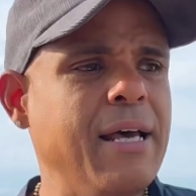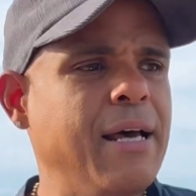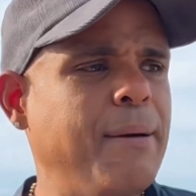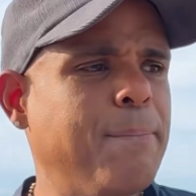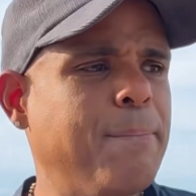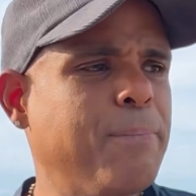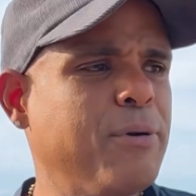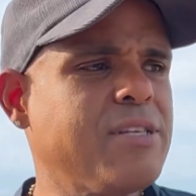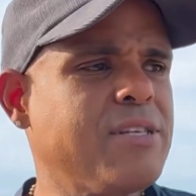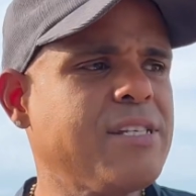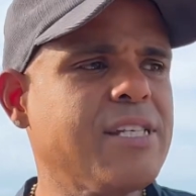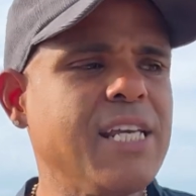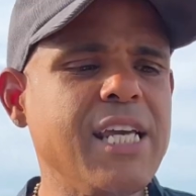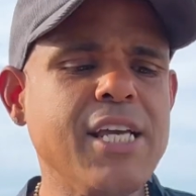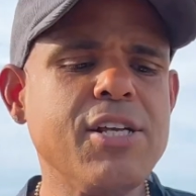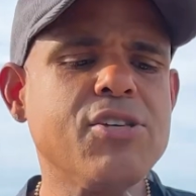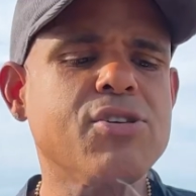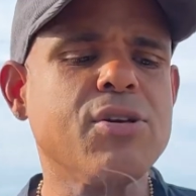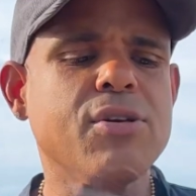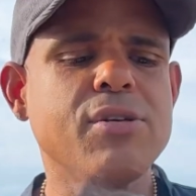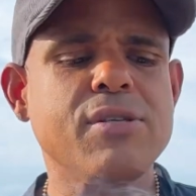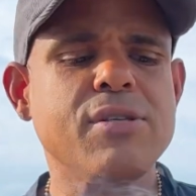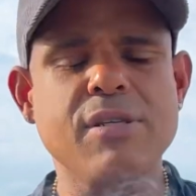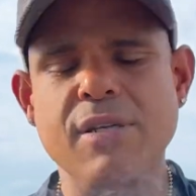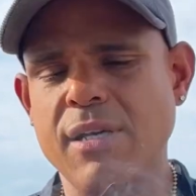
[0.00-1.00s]

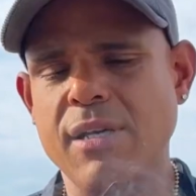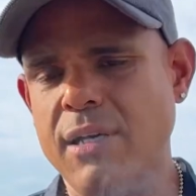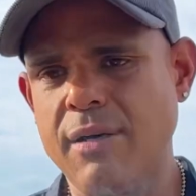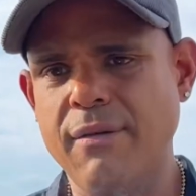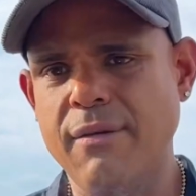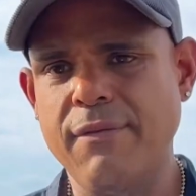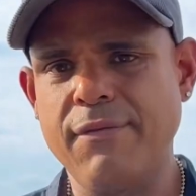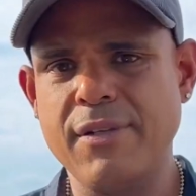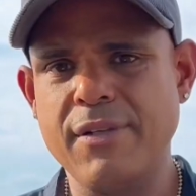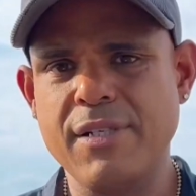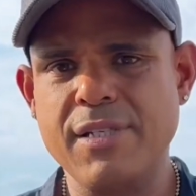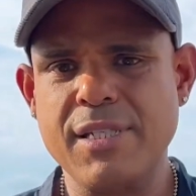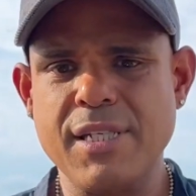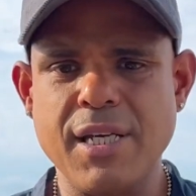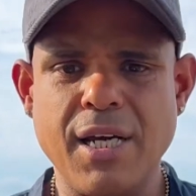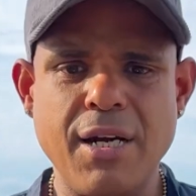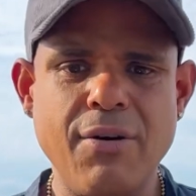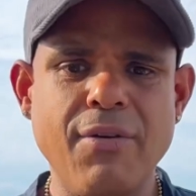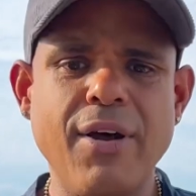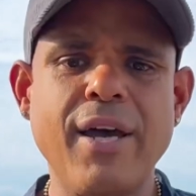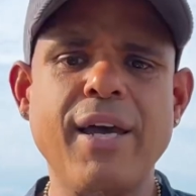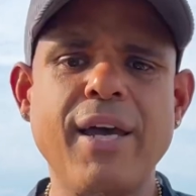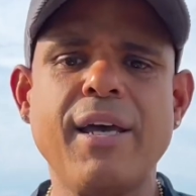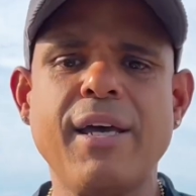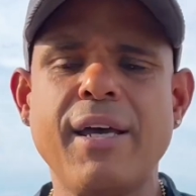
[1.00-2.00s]
procedures of a
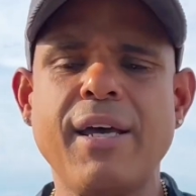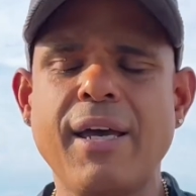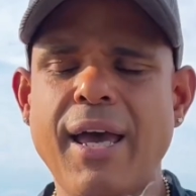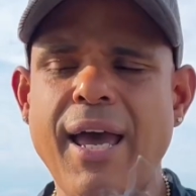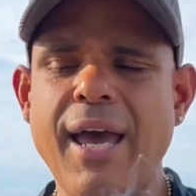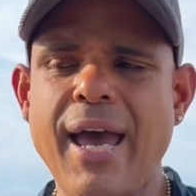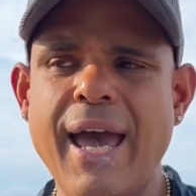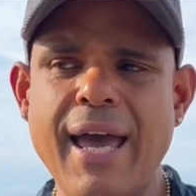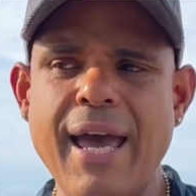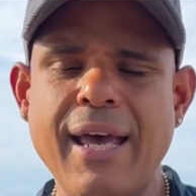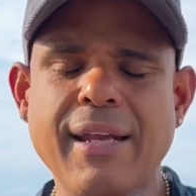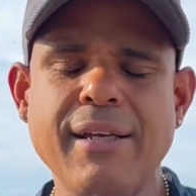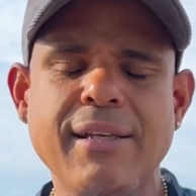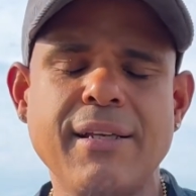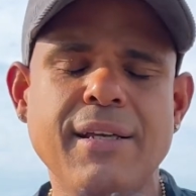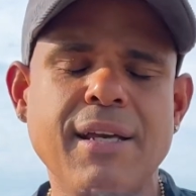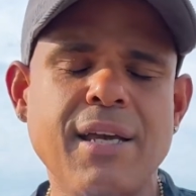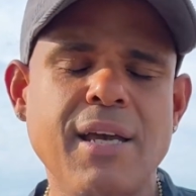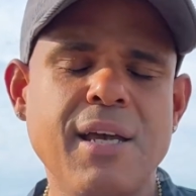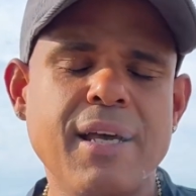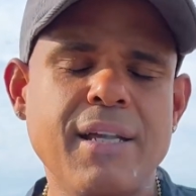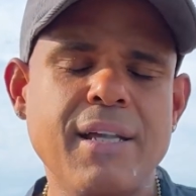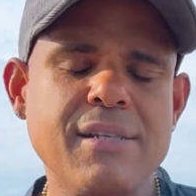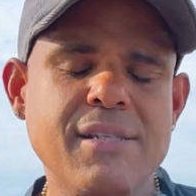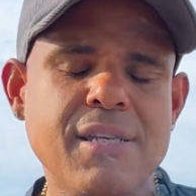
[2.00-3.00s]
cigarette and
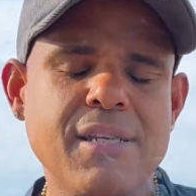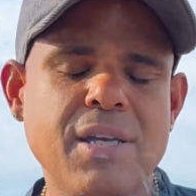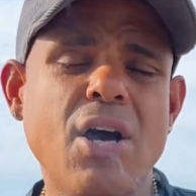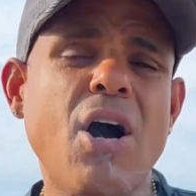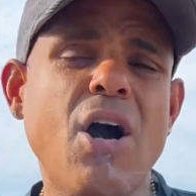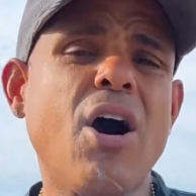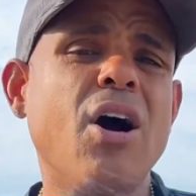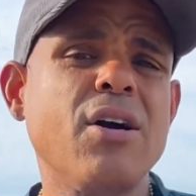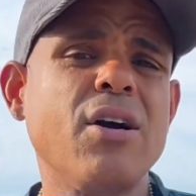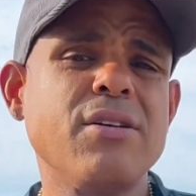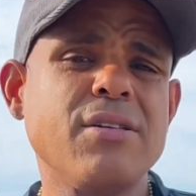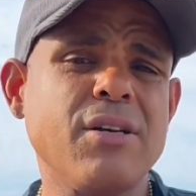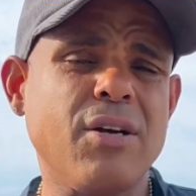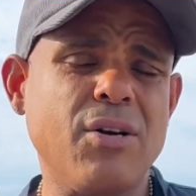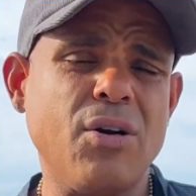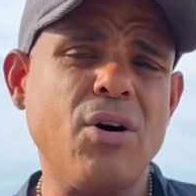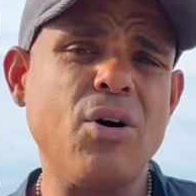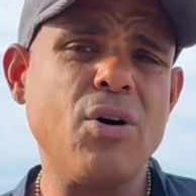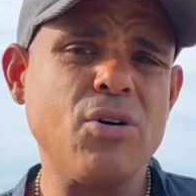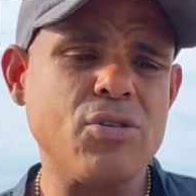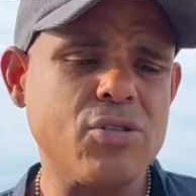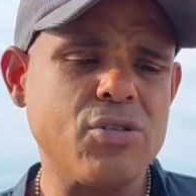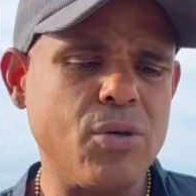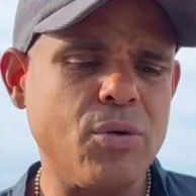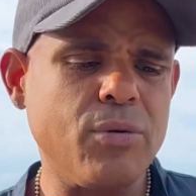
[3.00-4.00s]
cigars are
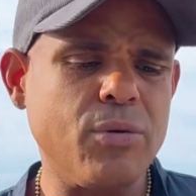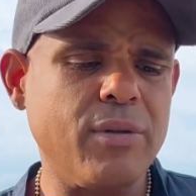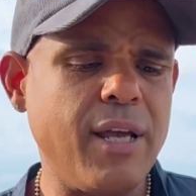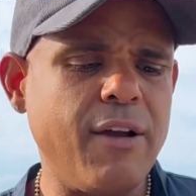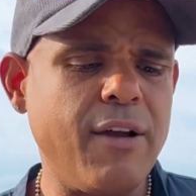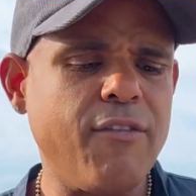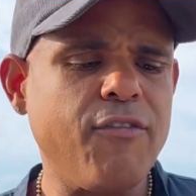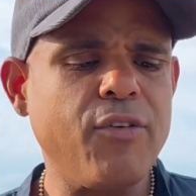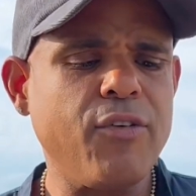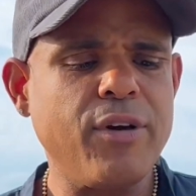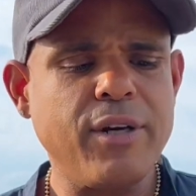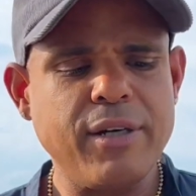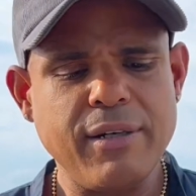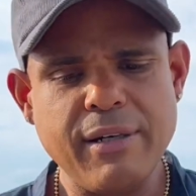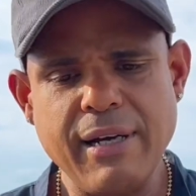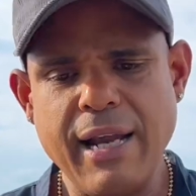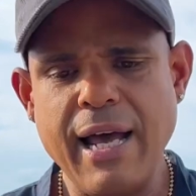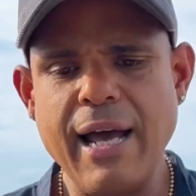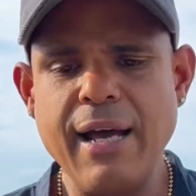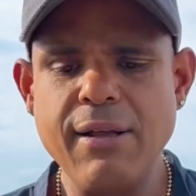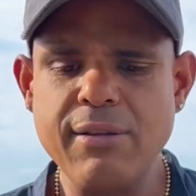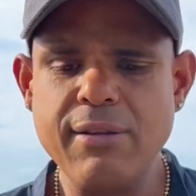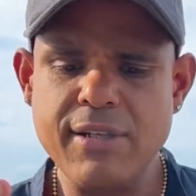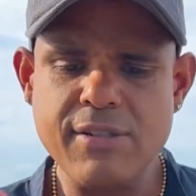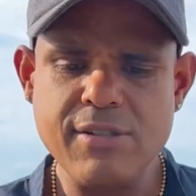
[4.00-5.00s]
also different.
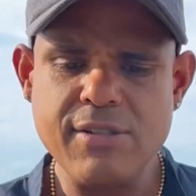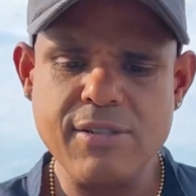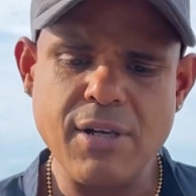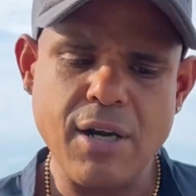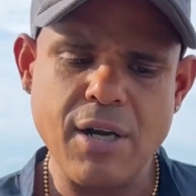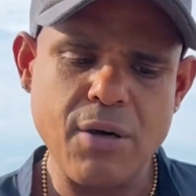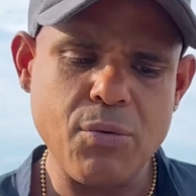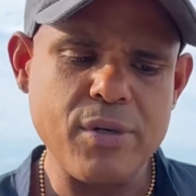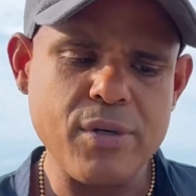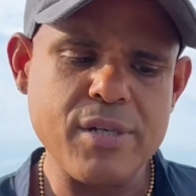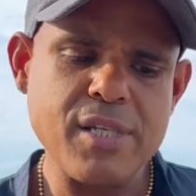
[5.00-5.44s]
Now let's start with